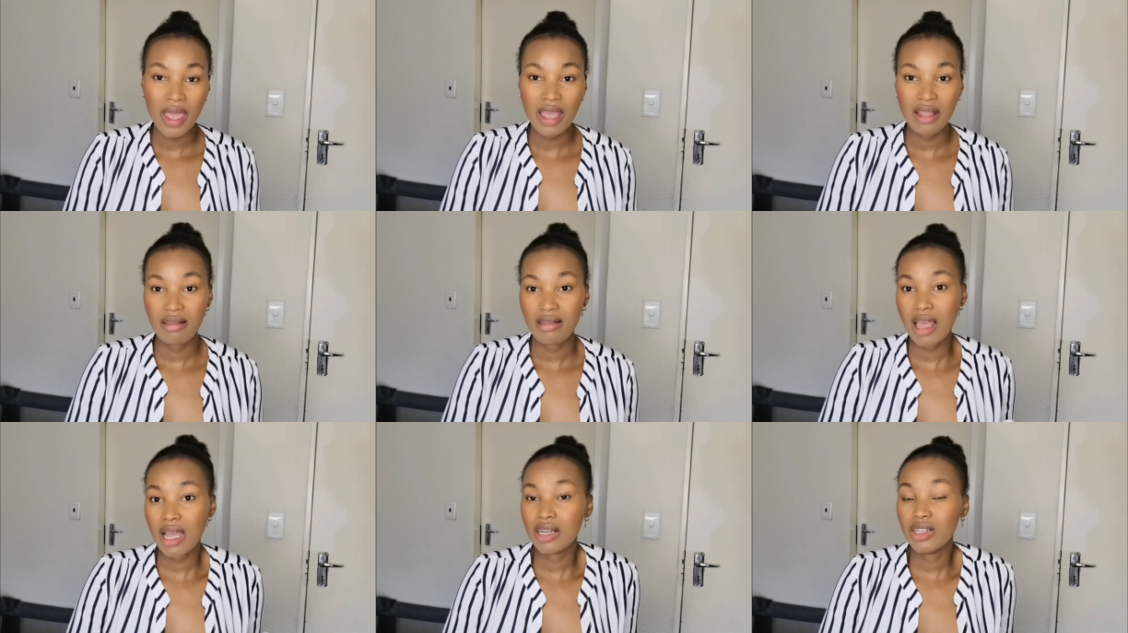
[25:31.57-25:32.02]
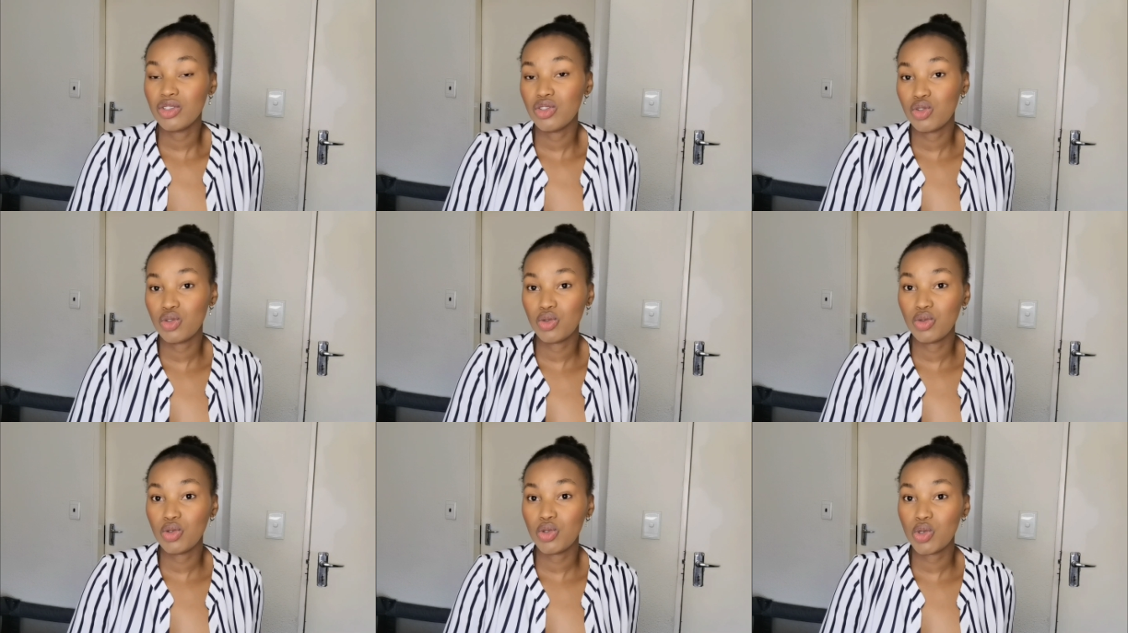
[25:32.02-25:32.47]
and that is
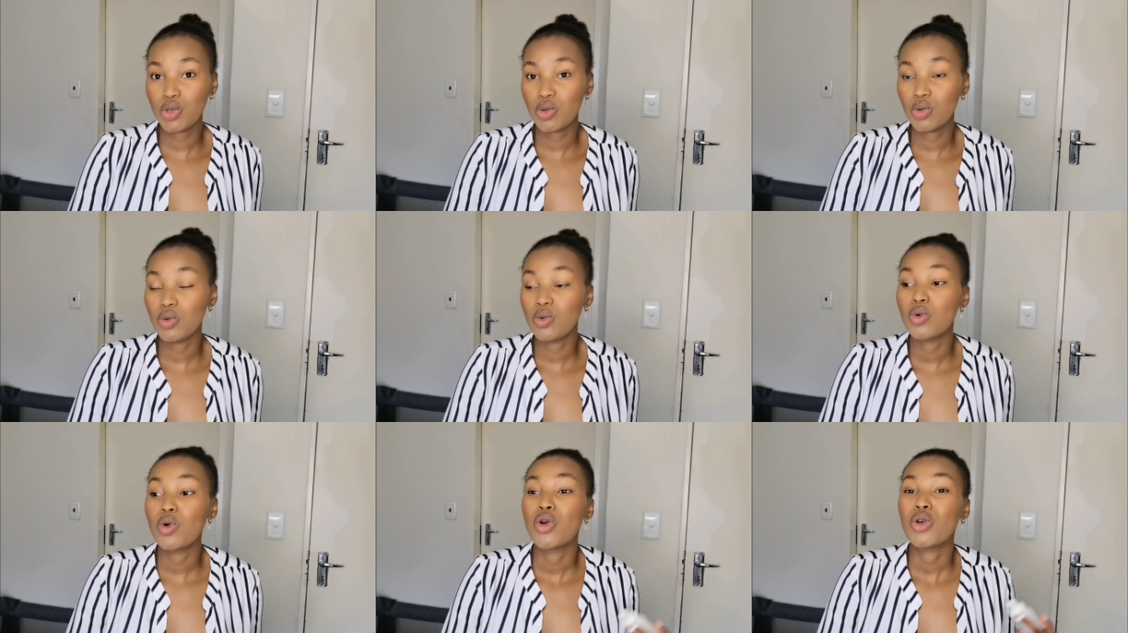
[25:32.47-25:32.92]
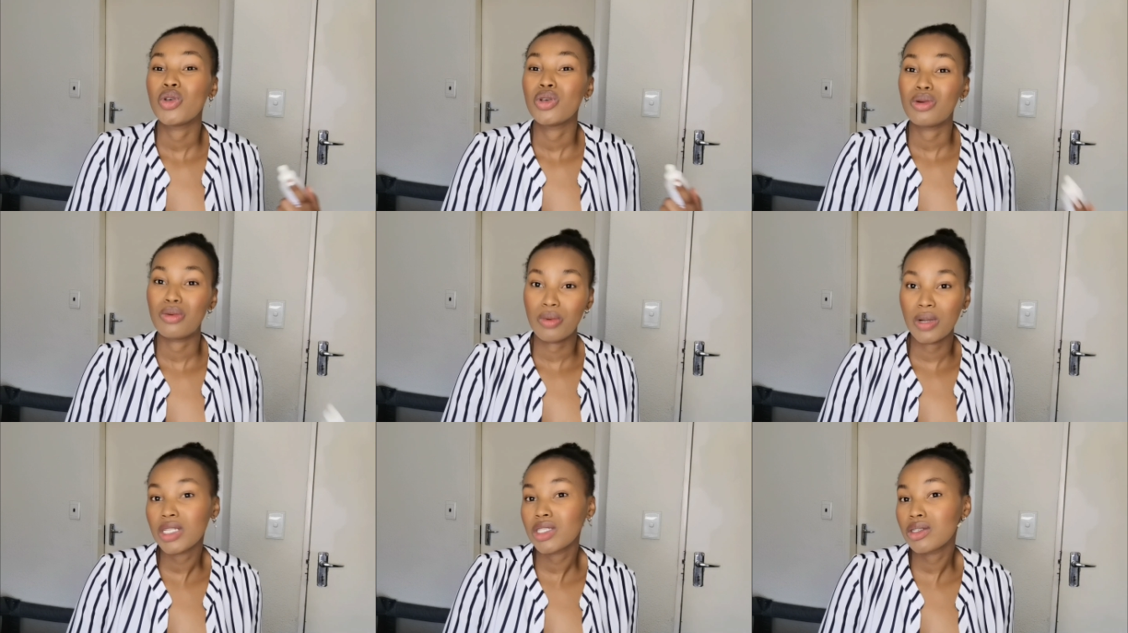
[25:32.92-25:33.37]
due to
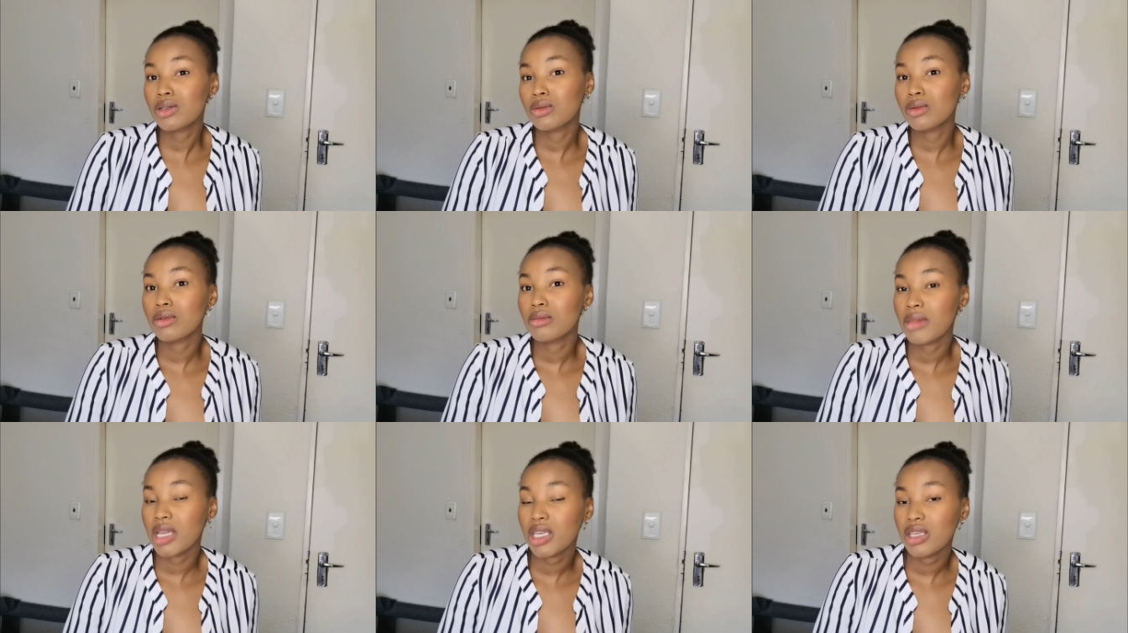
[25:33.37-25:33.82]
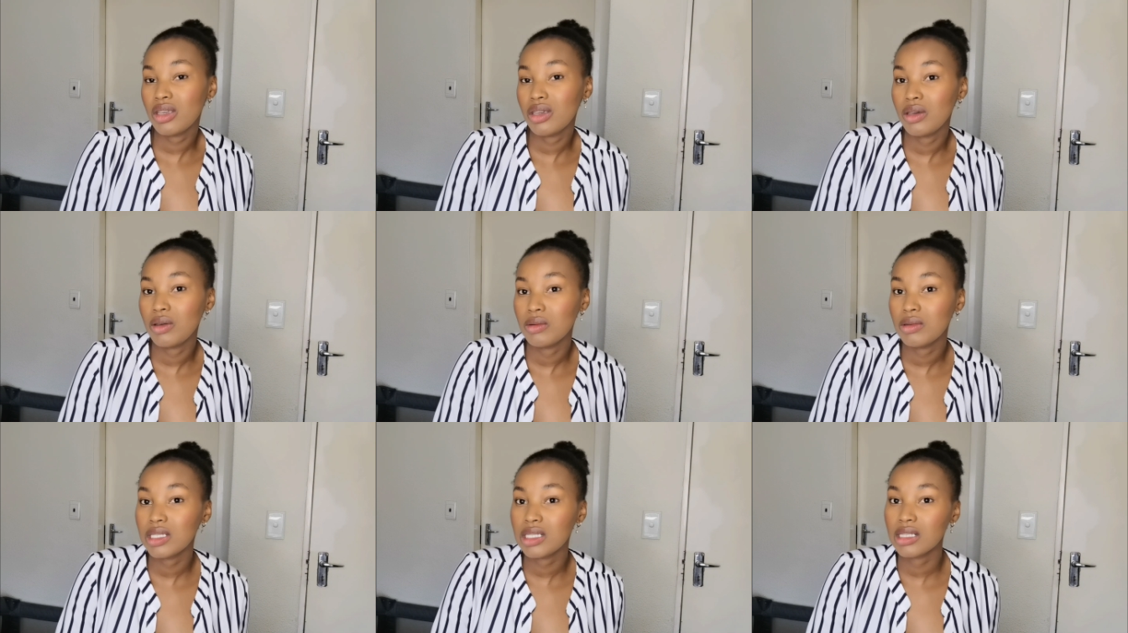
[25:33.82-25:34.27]
retinol making
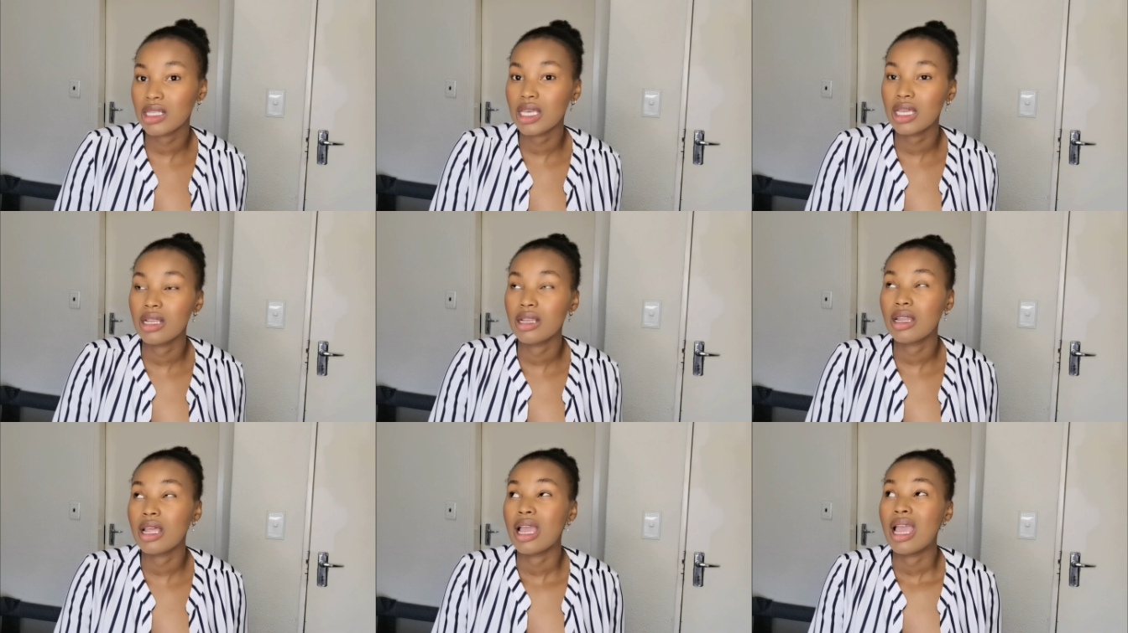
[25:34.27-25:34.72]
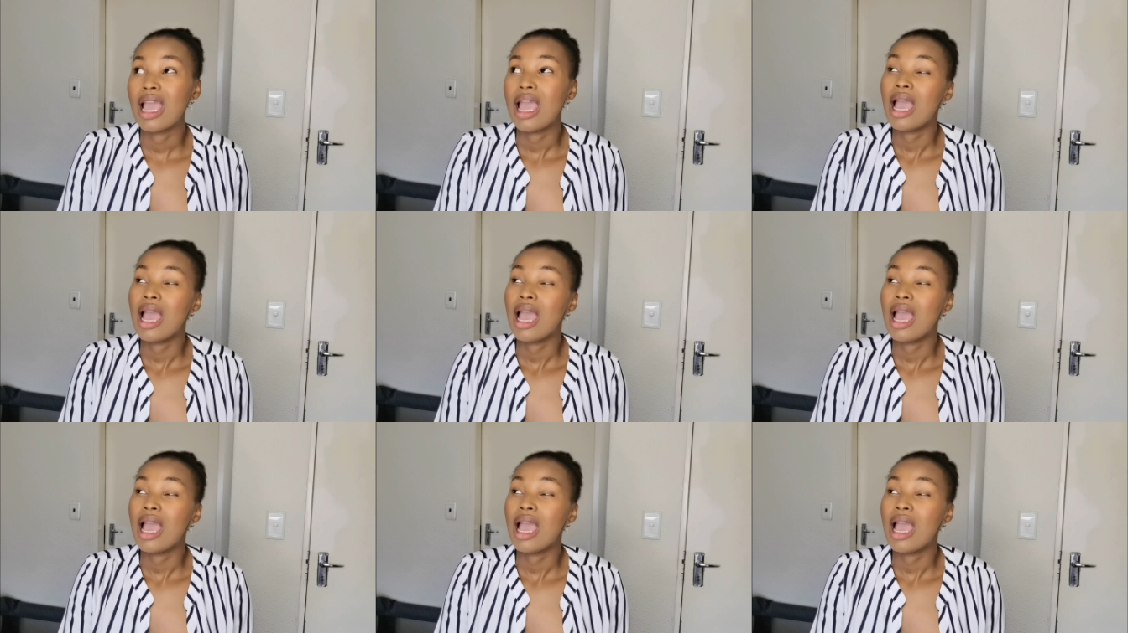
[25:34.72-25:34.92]
your skin